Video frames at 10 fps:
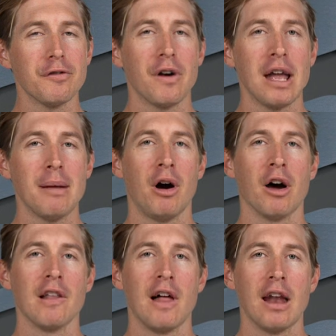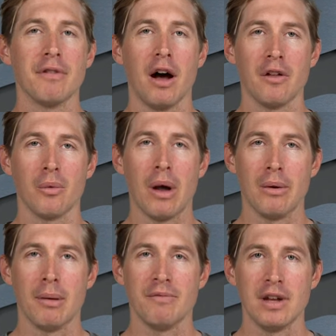frame on a lot of other
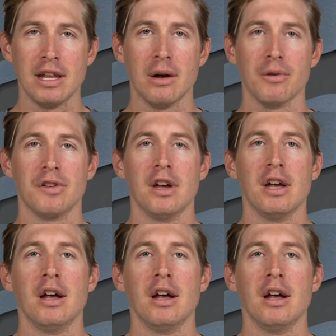Roundup videos,